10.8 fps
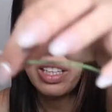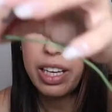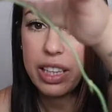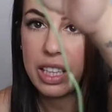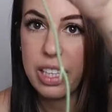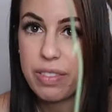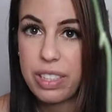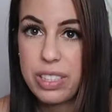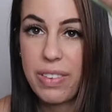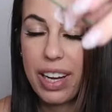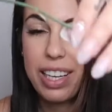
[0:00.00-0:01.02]
the leafless
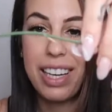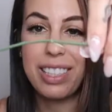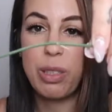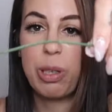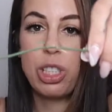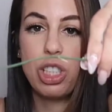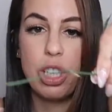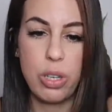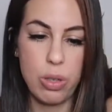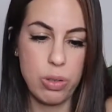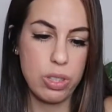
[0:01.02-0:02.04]
vine has a bunch of
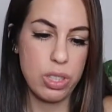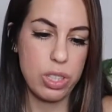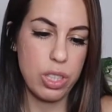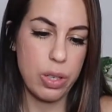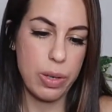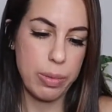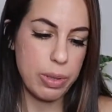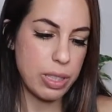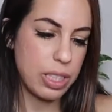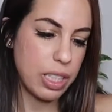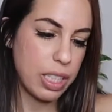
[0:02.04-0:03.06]
nodes, so I will
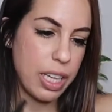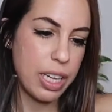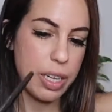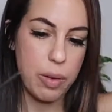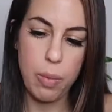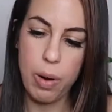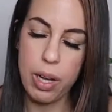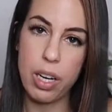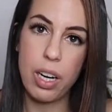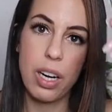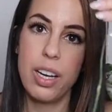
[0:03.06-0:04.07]
stick that in
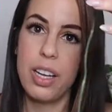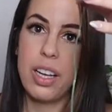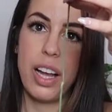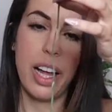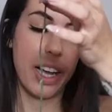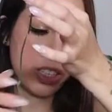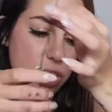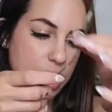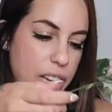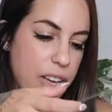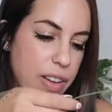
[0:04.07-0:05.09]
water. I
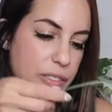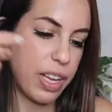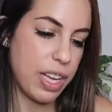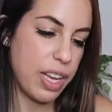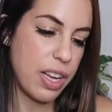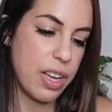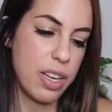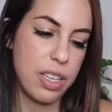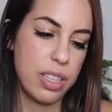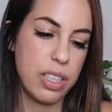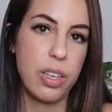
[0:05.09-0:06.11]
actually have a
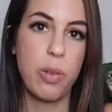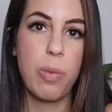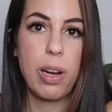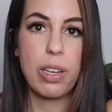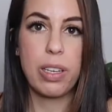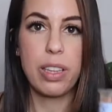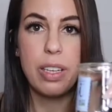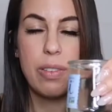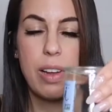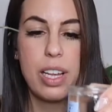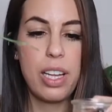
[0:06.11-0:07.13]
little water thing
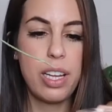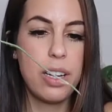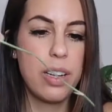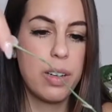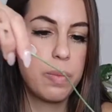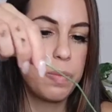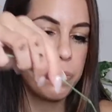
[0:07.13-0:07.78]
right here,